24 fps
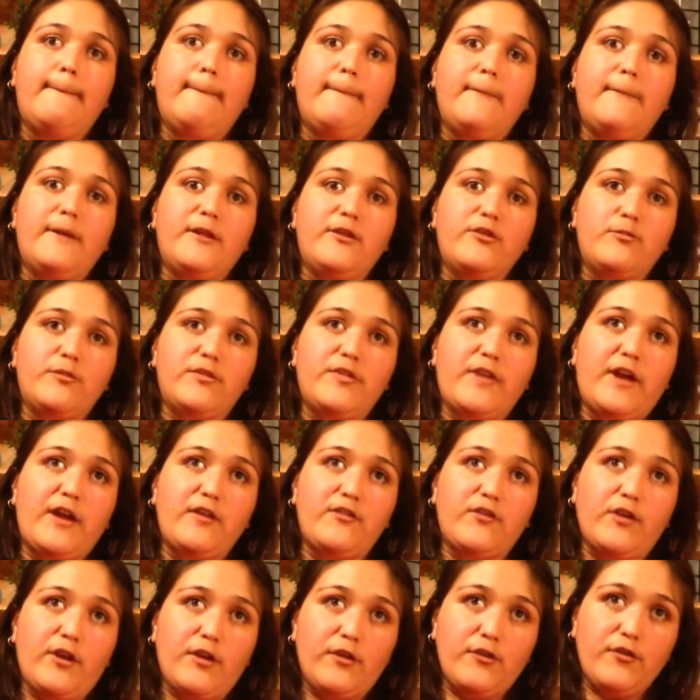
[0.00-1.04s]
That's what
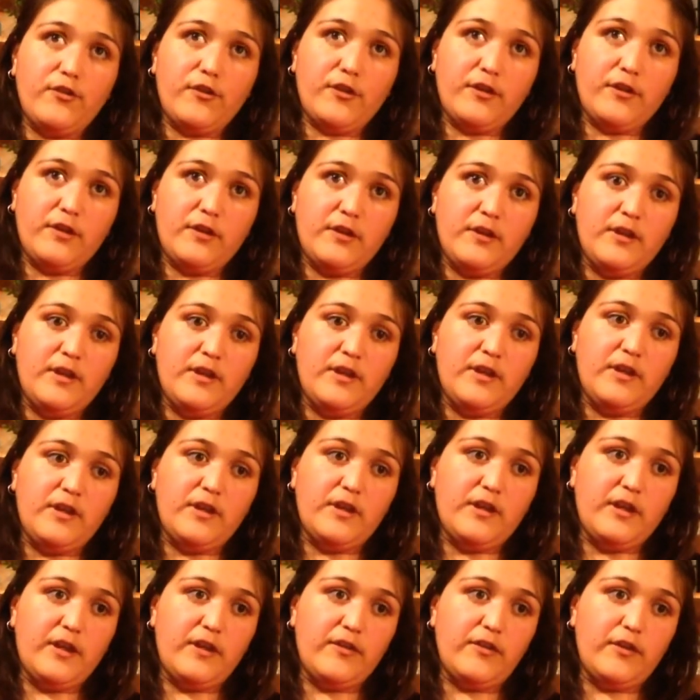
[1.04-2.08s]
that does.
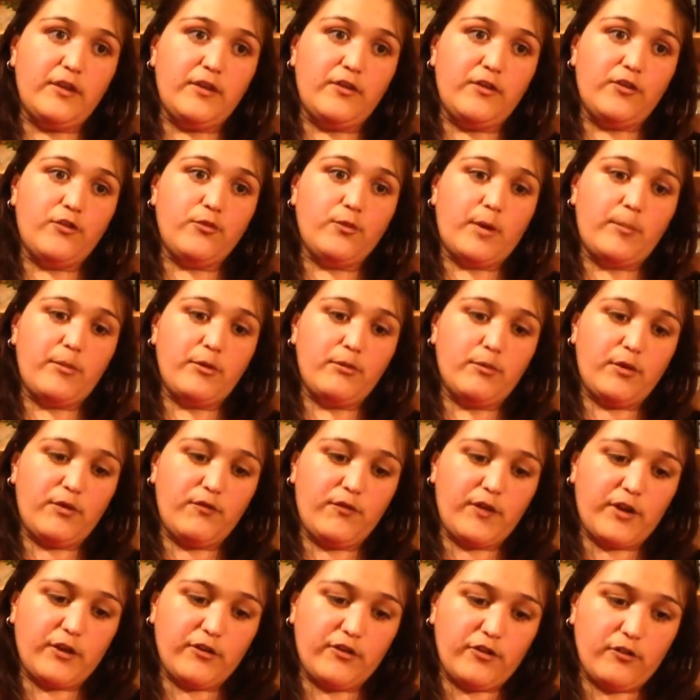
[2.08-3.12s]
And then swiping 1
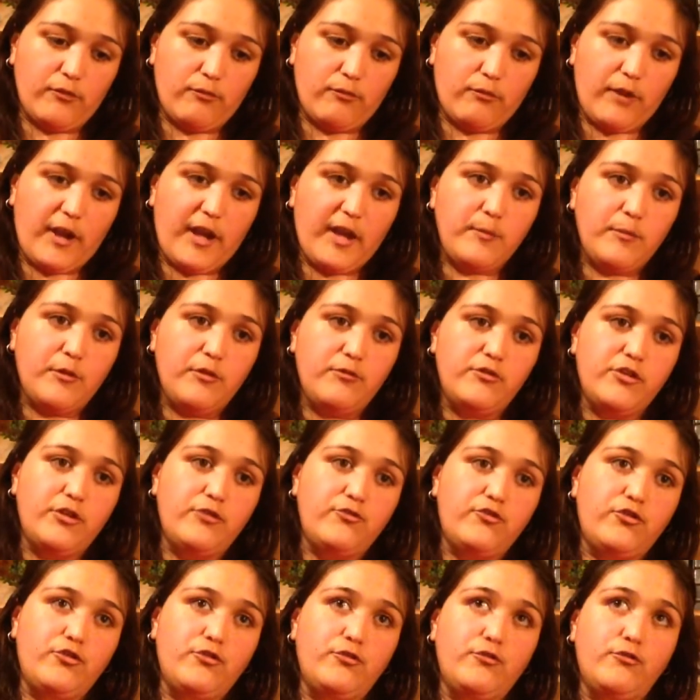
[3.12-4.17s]
finger to the right moves you
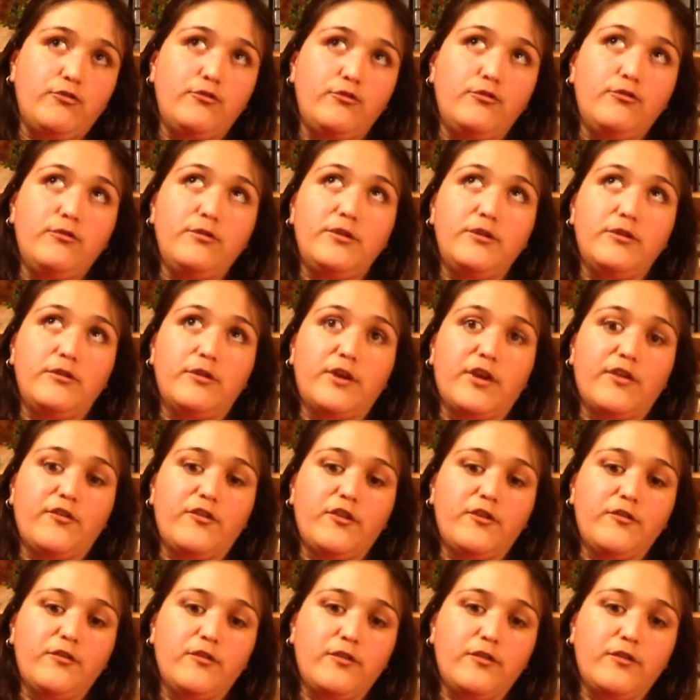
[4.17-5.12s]
to, you guessed it,